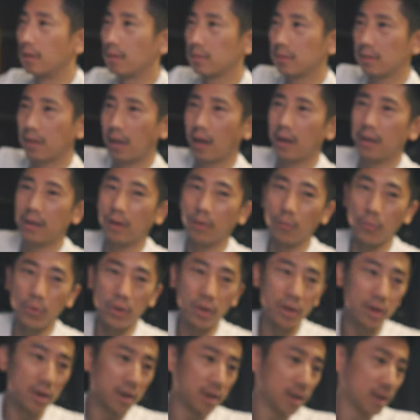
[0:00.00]
looked kind of
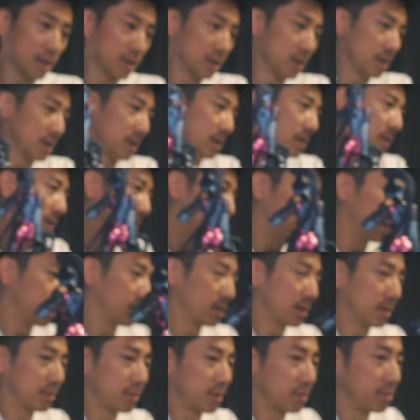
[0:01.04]
weird.
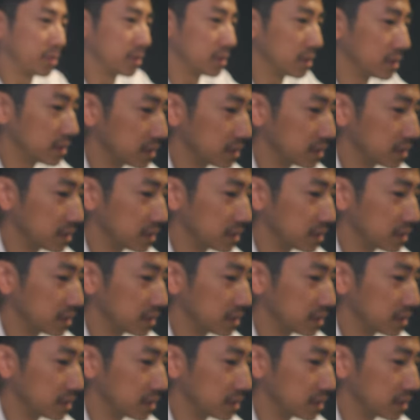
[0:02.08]
I'm gonna put